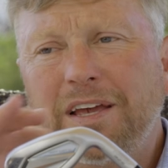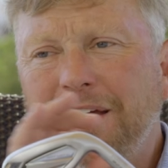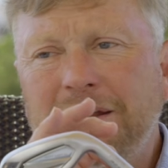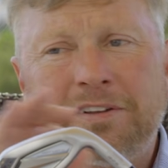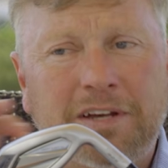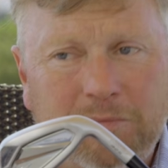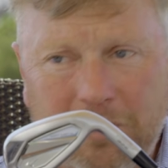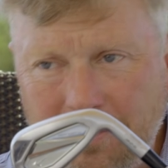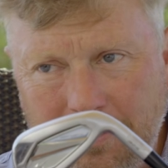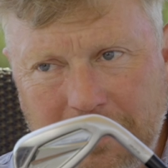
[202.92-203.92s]
Anytime
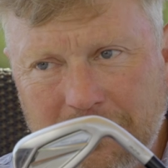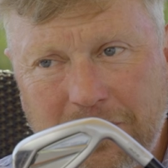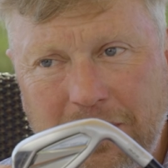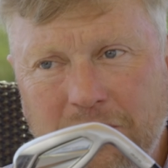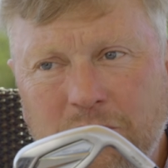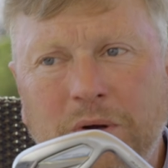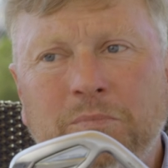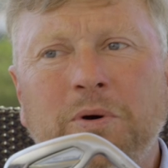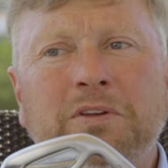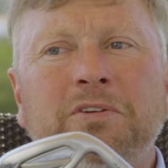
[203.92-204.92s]
you're going as thin as
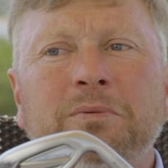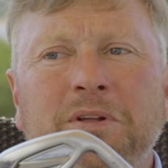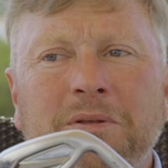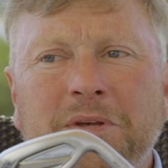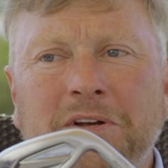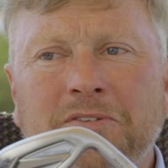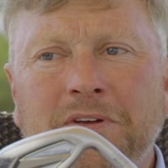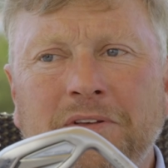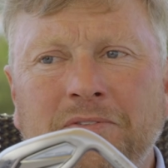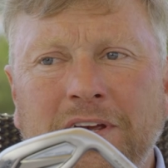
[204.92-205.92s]
1.2 millimeters
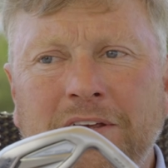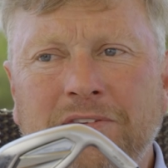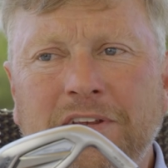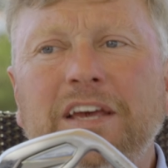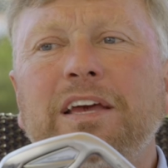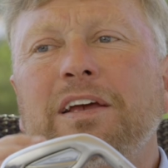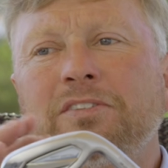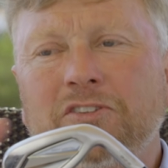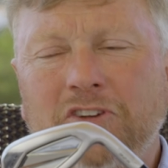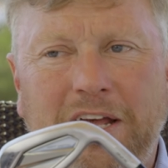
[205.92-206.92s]
on the face, it's
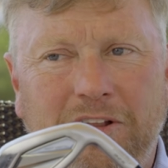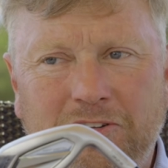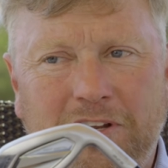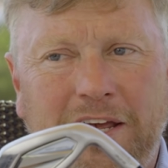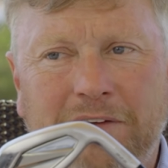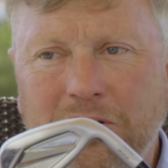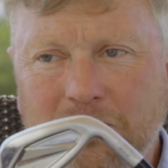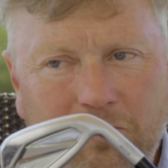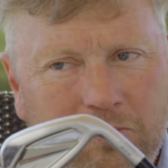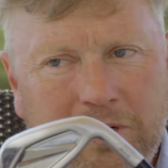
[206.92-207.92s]
a challenge to have a
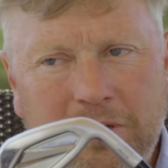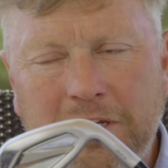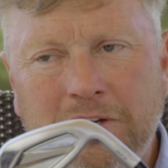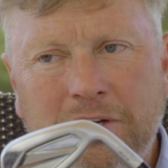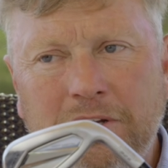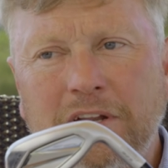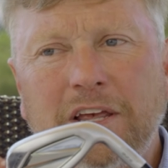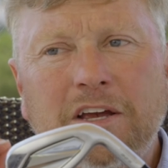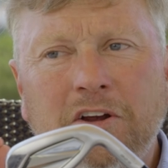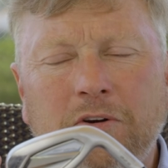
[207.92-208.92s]
really good,
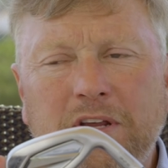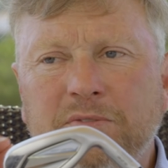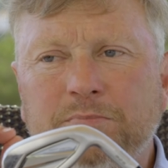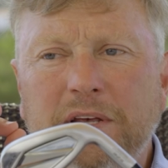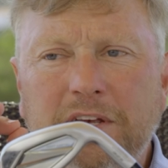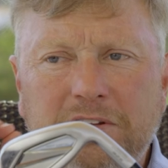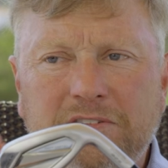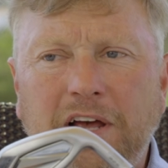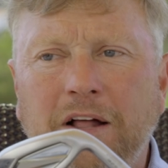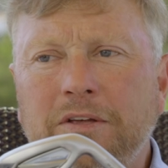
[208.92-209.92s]
crisp,
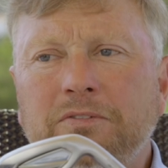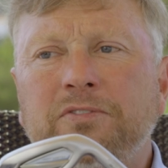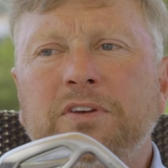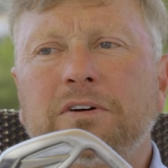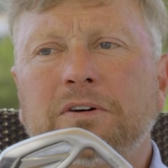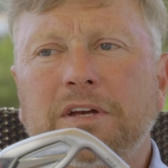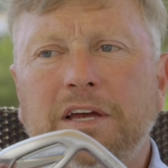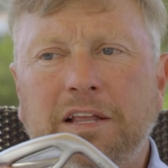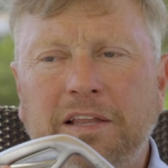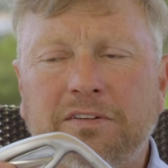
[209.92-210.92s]
solid feel,
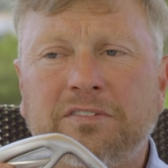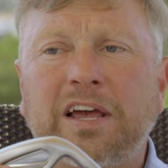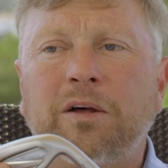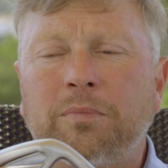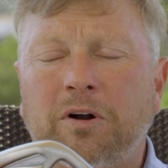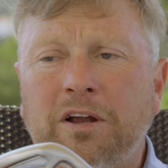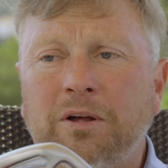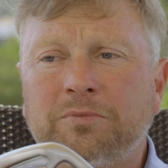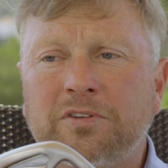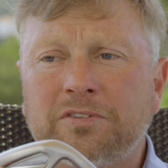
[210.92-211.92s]
and that soundbar
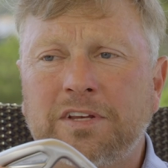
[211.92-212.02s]
helps us